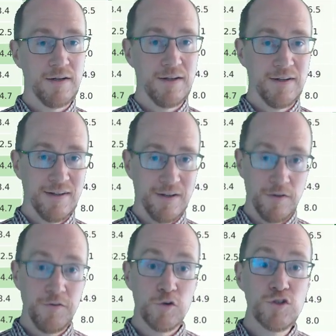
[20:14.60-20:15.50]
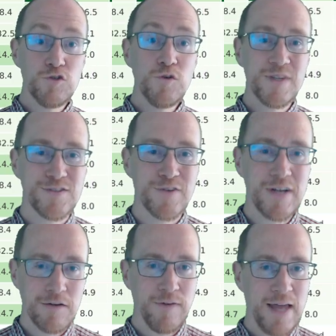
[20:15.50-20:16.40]
if you assume that's really a
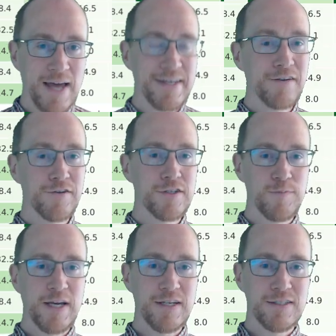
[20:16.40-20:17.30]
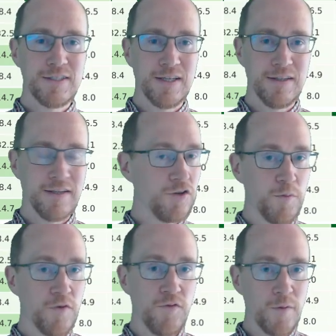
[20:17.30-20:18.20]
flat address space, then your
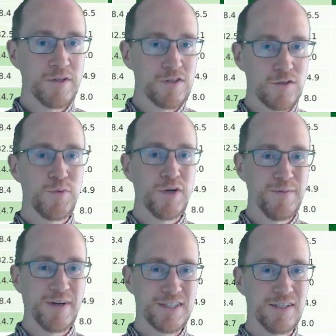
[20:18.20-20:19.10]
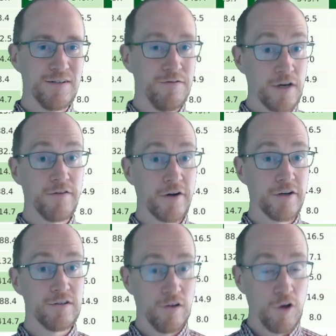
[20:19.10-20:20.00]
performance is pretty much very, very
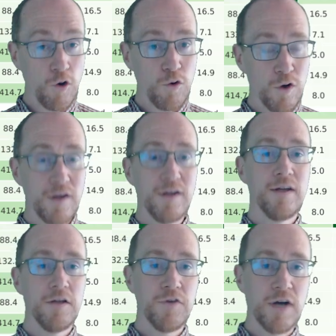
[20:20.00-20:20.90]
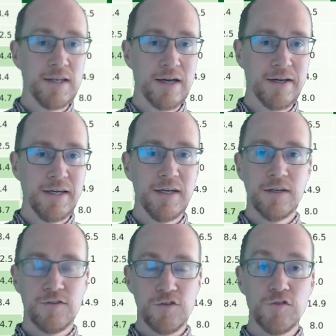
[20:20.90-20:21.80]
low if you're unlucky.
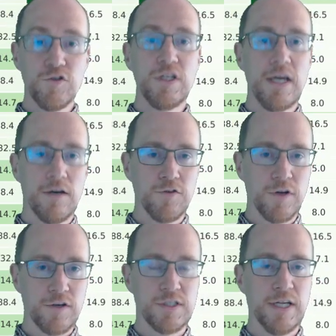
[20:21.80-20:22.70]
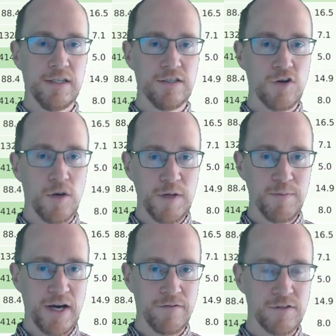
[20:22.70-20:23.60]
So you really have to understand these copy
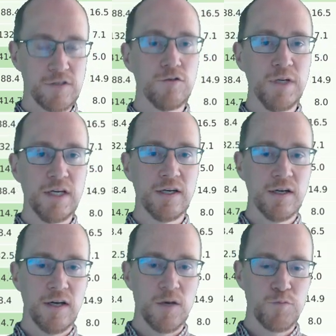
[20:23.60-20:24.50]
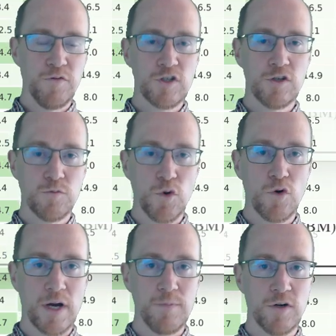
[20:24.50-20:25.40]
paths to be a proficient
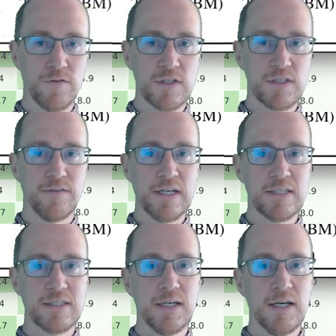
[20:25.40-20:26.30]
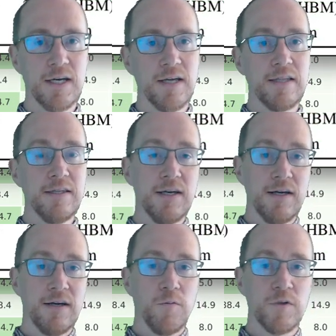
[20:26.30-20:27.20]
programmer of this device. Then
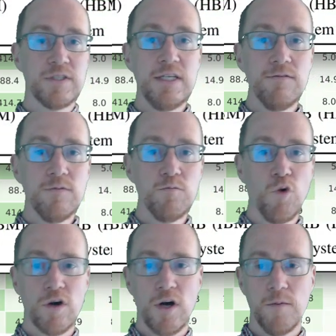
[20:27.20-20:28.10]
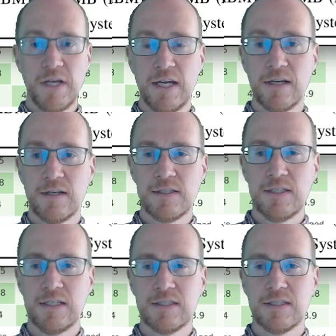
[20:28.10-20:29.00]
what's even more complicated is these